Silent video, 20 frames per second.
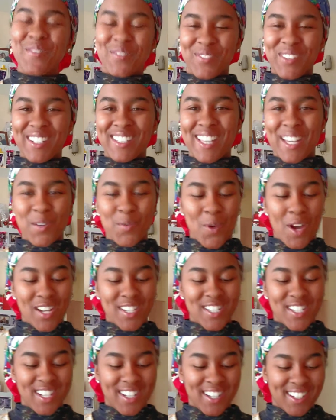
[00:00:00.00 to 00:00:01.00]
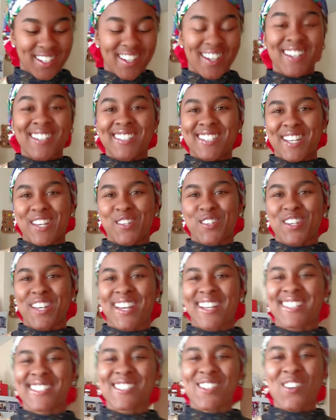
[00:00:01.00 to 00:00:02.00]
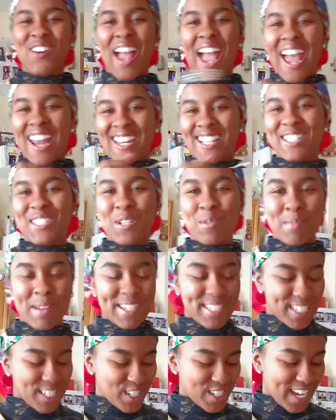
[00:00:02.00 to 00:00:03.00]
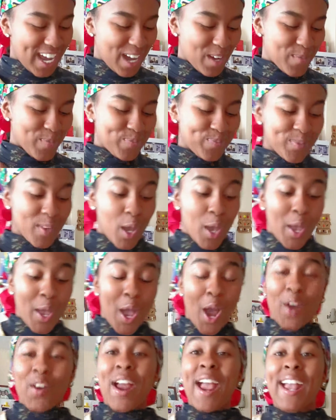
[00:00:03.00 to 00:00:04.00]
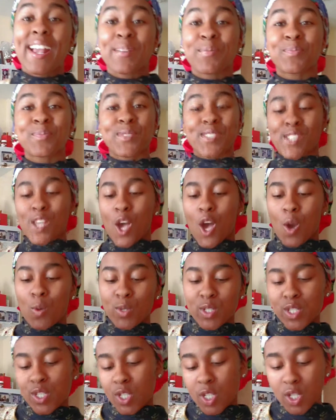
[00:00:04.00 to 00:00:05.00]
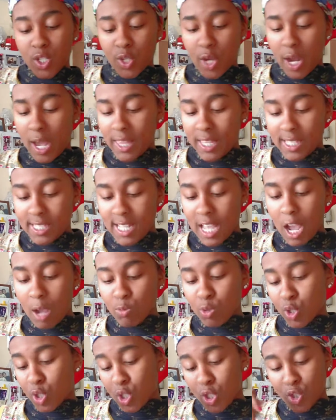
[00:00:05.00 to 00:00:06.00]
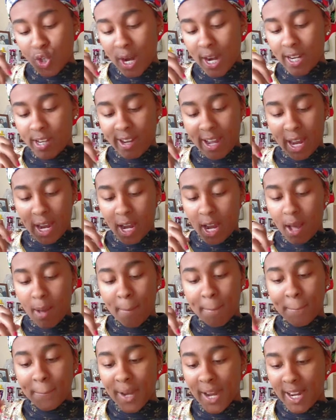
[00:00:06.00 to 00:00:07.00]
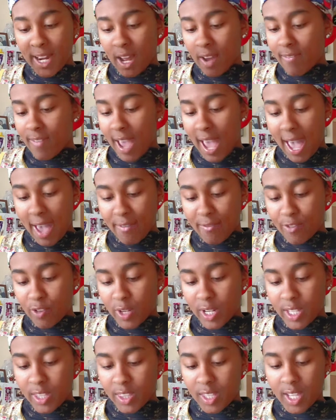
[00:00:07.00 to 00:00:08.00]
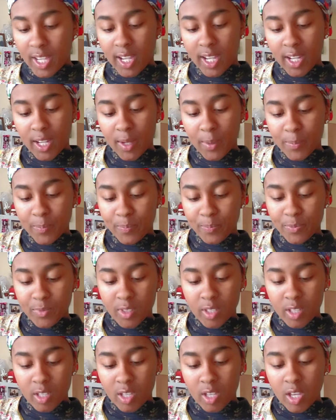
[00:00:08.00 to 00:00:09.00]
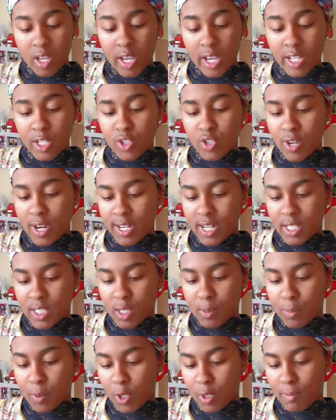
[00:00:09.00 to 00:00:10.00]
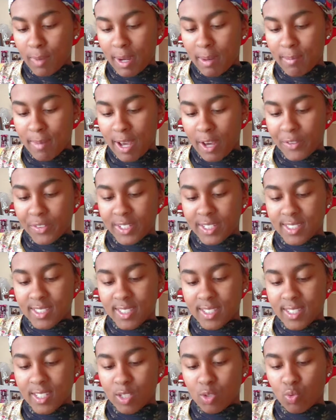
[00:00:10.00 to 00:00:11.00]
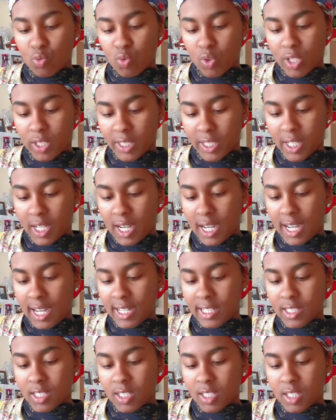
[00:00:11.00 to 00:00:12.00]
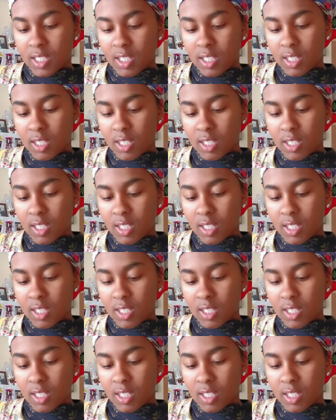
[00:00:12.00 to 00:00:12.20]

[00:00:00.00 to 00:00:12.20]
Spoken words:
don't feel like washing dishes or adding to my dish count. All right, so we're just gonna try this now. I'm just gonna try to get a bite of everything and try not to burn my mouth because this is really hot.